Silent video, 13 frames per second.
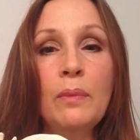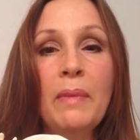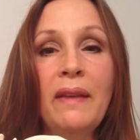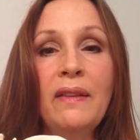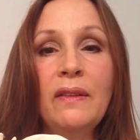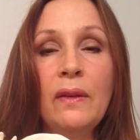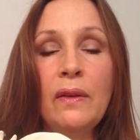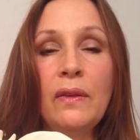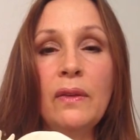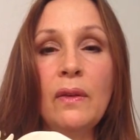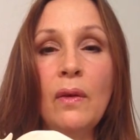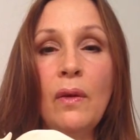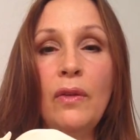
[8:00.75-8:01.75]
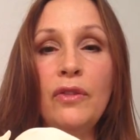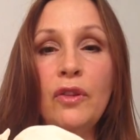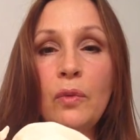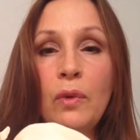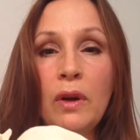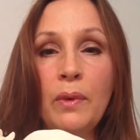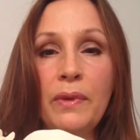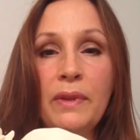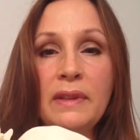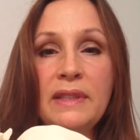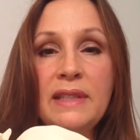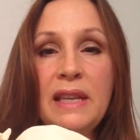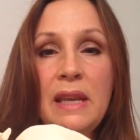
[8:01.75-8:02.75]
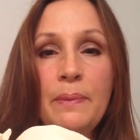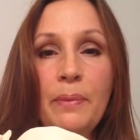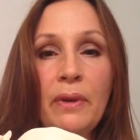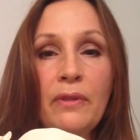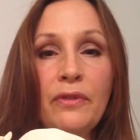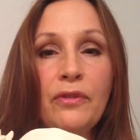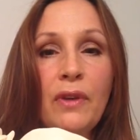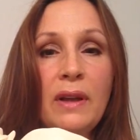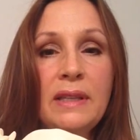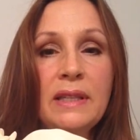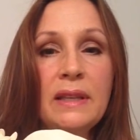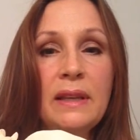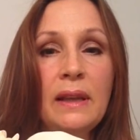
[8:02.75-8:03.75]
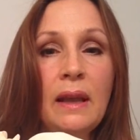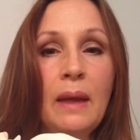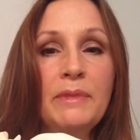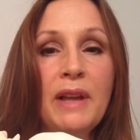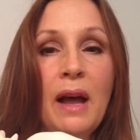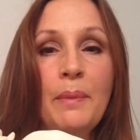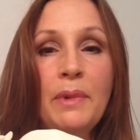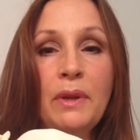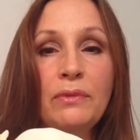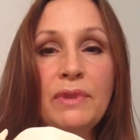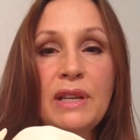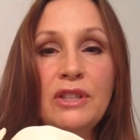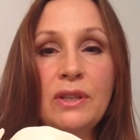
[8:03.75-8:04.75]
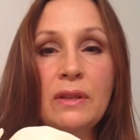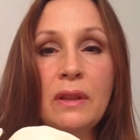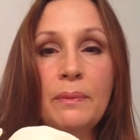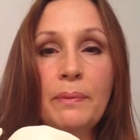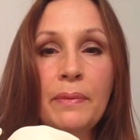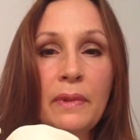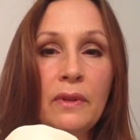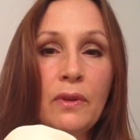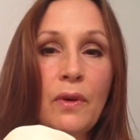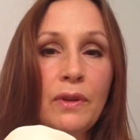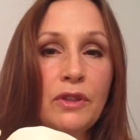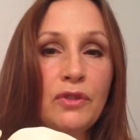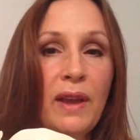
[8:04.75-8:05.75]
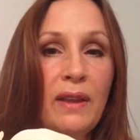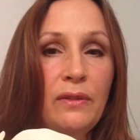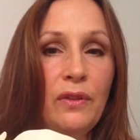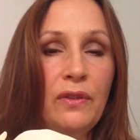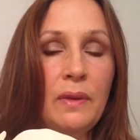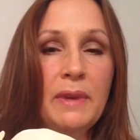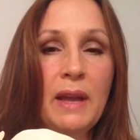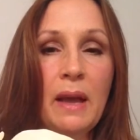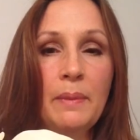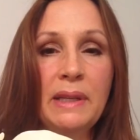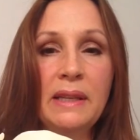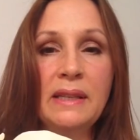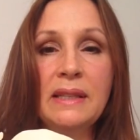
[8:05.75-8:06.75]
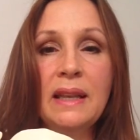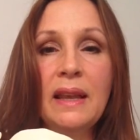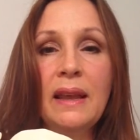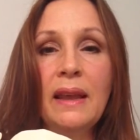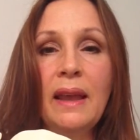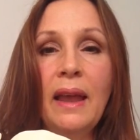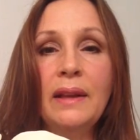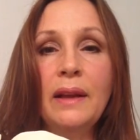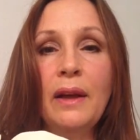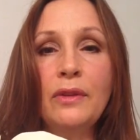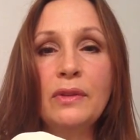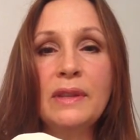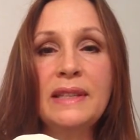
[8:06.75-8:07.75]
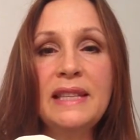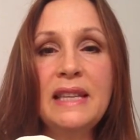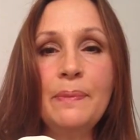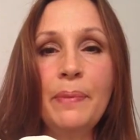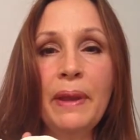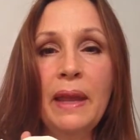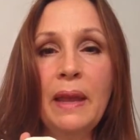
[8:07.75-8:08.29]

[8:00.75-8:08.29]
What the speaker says: muscles also work with the deep front abdominal region. It's called the transverse abdominis, and other deep